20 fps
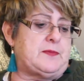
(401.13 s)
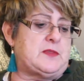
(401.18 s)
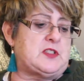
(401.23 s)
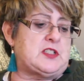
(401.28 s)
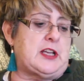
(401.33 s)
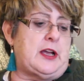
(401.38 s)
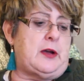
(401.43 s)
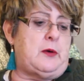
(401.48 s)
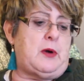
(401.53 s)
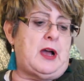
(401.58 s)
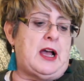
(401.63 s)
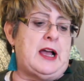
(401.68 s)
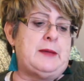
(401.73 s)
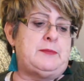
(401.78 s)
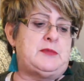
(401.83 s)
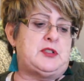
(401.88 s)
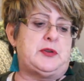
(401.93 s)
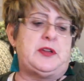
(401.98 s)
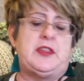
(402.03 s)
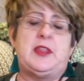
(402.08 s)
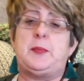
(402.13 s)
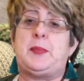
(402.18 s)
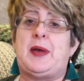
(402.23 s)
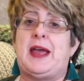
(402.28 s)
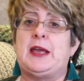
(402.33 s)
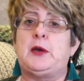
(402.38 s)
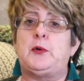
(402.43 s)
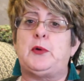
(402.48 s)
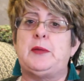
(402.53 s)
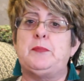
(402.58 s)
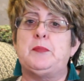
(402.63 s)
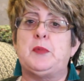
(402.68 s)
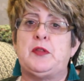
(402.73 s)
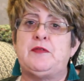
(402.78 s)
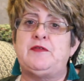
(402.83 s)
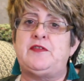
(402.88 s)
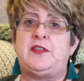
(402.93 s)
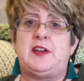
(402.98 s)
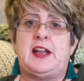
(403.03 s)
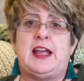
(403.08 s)
So I'm doing the Penguin
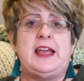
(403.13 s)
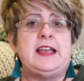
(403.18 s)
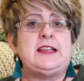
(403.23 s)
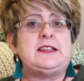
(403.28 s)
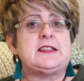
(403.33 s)
Monthly.